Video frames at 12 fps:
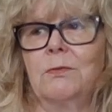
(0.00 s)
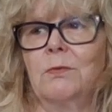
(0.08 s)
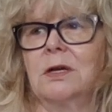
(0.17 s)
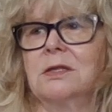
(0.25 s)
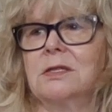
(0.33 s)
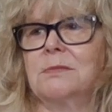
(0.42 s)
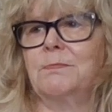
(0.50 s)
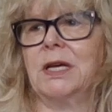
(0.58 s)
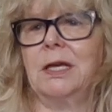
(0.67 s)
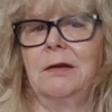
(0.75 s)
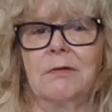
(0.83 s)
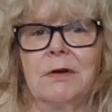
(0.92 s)
wants,
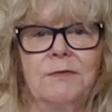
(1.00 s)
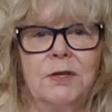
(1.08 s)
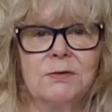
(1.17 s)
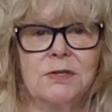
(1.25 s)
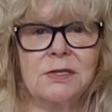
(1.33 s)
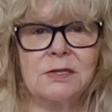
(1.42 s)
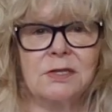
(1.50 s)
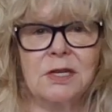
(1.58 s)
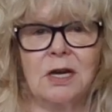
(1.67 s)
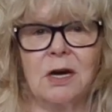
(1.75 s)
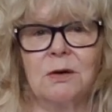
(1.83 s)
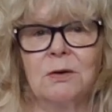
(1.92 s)
but he refuses to
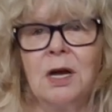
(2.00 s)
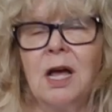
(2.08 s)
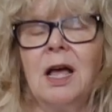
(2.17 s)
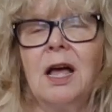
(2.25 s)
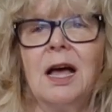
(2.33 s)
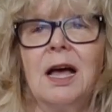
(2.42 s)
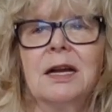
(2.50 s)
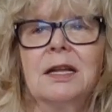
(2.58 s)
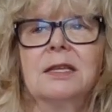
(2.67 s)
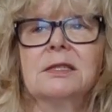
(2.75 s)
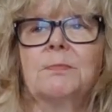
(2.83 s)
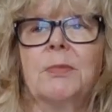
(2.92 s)
go, and
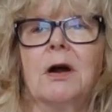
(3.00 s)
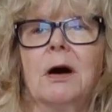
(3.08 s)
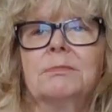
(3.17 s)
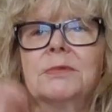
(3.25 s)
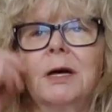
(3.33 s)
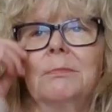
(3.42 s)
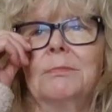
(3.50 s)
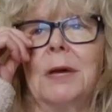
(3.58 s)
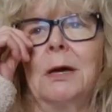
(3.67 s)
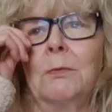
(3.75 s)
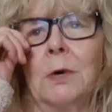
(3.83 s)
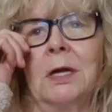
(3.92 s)
he's propped up
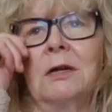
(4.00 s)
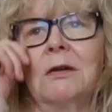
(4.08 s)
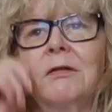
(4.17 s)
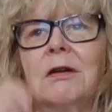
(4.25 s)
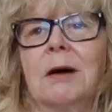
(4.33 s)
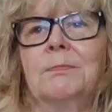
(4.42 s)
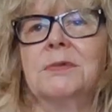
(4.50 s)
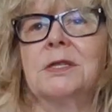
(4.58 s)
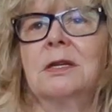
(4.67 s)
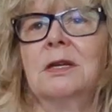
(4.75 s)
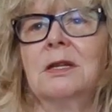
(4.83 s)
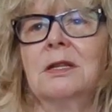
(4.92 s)
by one
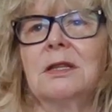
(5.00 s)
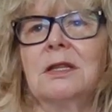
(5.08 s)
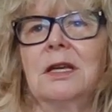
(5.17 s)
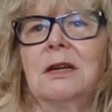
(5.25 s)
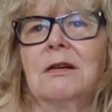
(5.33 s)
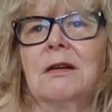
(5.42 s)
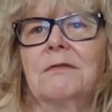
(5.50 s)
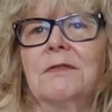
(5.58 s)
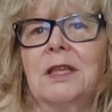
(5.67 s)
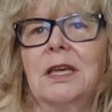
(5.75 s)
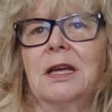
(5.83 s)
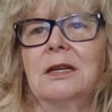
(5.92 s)
corrupt leader of
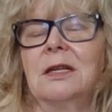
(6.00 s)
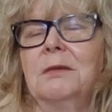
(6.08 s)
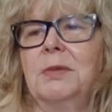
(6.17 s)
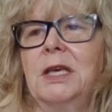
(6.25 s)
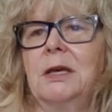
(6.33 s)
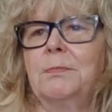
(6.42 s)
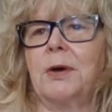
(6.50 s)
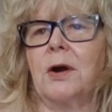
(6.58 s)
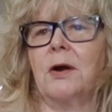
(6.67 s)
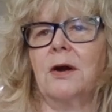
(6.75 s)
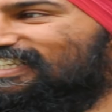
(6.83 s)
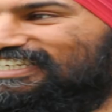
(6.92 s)
the NDP
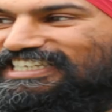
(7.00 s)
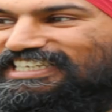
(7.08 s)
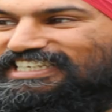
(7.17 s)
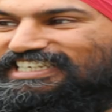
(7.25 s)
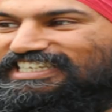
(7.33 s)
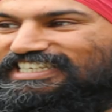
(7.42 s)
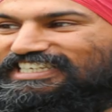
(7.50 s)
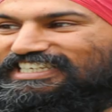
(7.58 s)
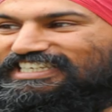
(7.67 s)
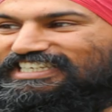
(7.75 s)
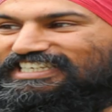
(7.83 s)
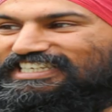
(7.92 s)
party
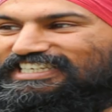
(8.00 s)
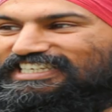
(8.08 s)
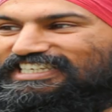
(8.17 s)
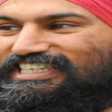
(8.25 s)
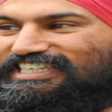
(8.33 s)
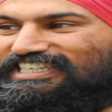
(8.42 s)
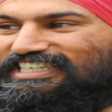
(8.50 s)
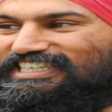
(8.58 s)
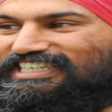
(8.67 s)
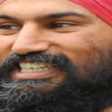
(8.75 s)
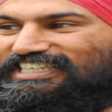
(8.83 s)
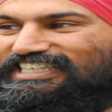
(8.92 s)
who's just looking
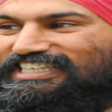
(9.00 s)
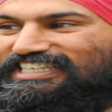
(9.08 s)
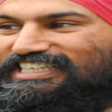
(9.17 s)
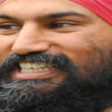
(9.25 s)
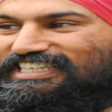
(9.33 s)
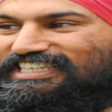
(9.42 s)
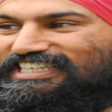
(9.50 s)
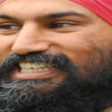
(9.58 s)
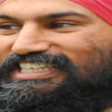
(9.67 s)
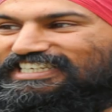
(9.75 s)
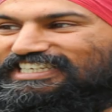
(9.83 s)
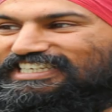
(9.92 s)
for a couple $1 million
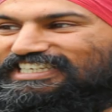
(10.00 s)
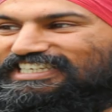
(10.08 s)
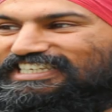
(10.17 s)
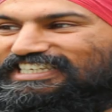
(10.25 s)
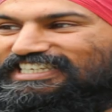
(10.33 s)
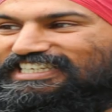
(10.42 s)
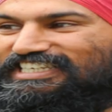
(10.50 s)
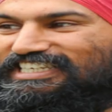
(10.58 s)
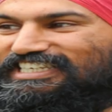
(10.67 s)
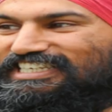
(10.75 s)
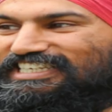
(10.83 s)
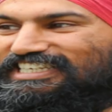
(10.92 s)
payout. If we
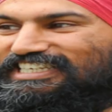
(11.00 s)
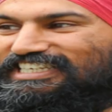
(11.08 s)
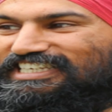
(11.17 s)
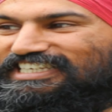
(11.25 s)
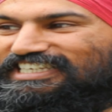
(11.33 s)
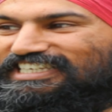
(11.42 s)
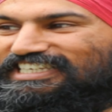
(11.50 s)
can hang on